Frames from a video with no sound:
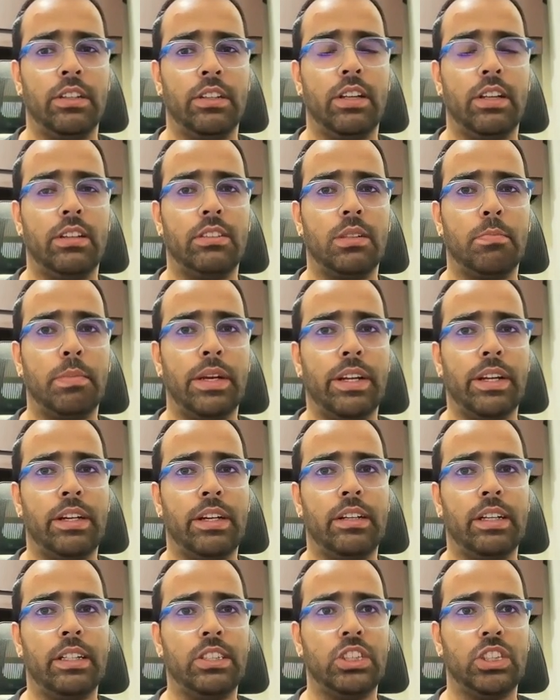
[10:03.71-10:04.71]
there is a
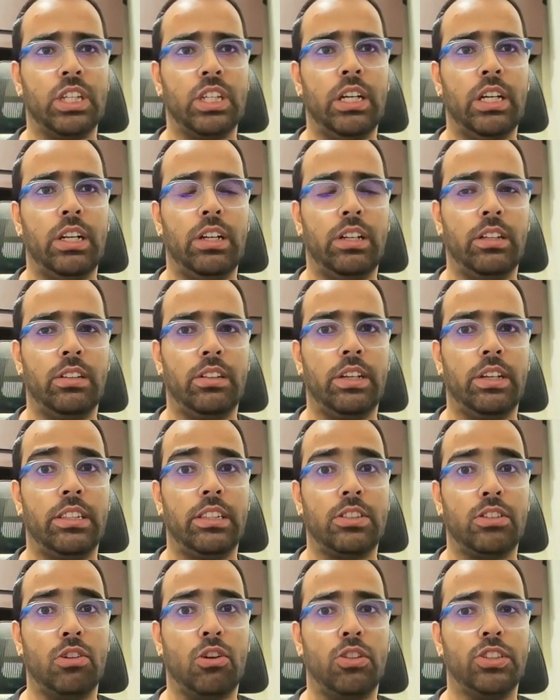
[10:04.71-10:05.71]
parent and child
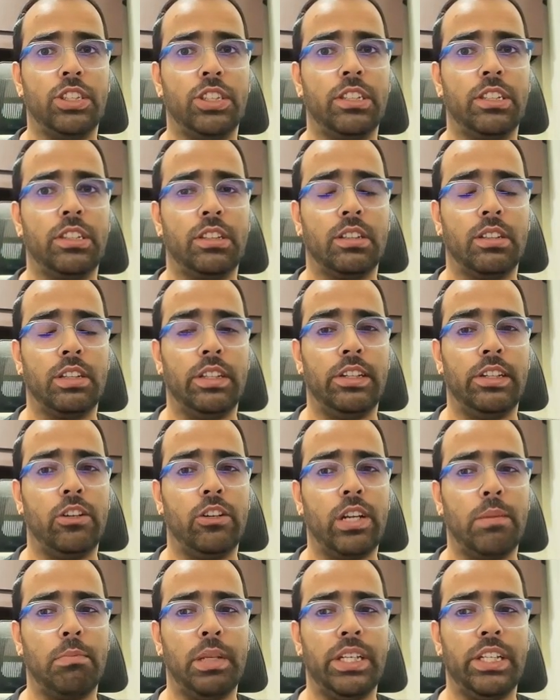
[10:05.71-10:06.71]
threads logic in
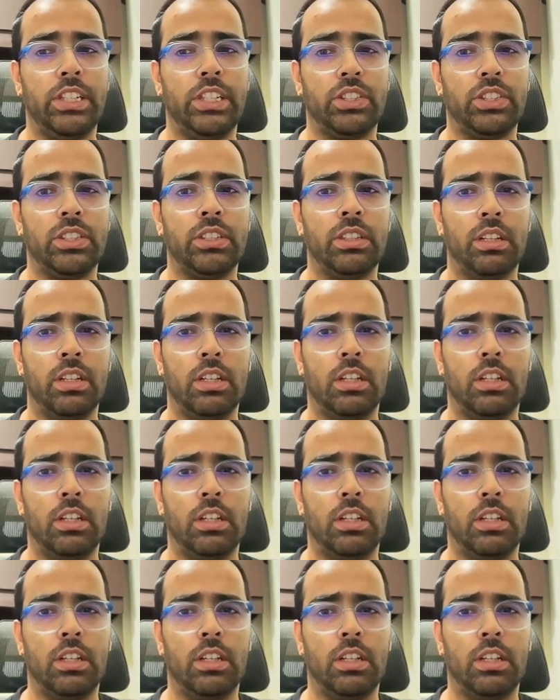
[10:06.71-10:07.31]
your application.